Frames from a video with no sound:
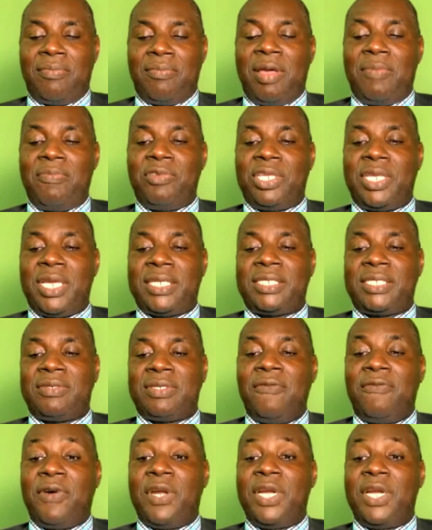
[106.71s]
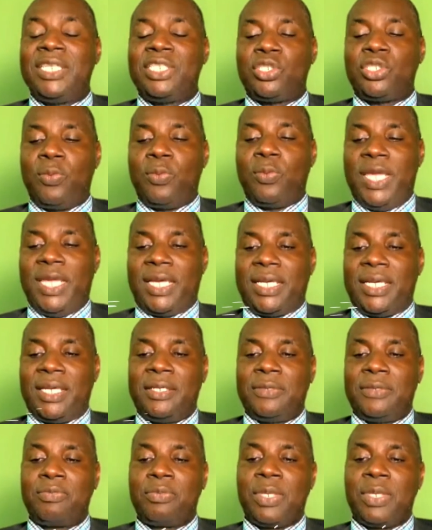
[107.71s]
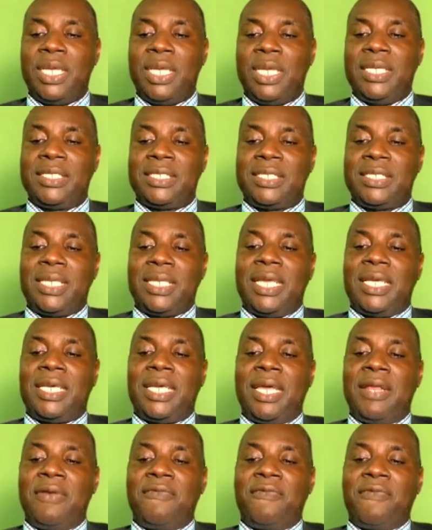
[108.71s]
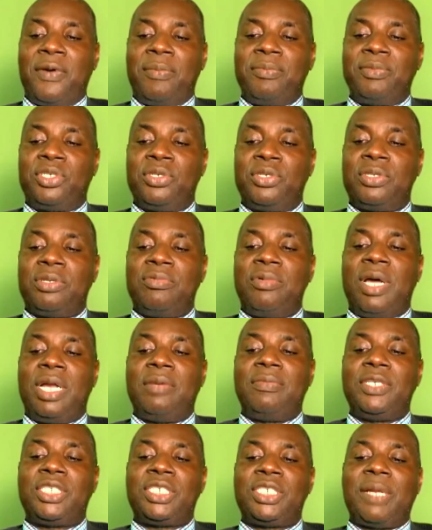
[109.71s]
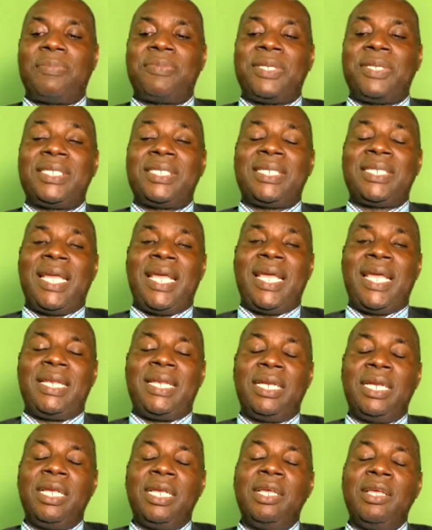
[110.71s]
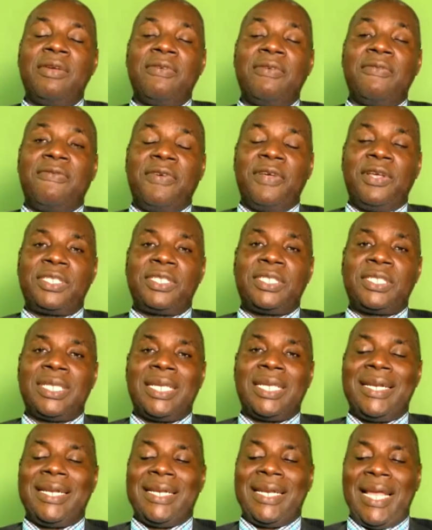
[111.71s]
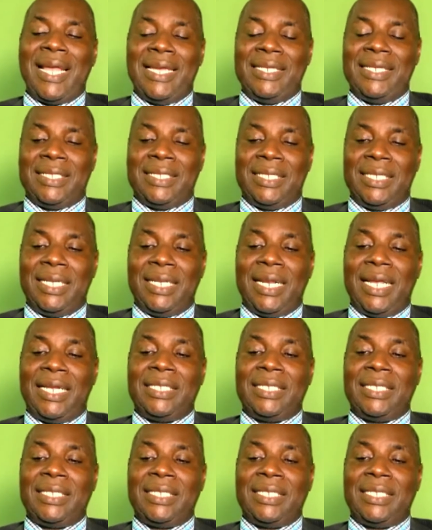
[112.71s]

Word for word: Your memory text for this week is taken from Deuteronomy chapter ten, verse nineteen.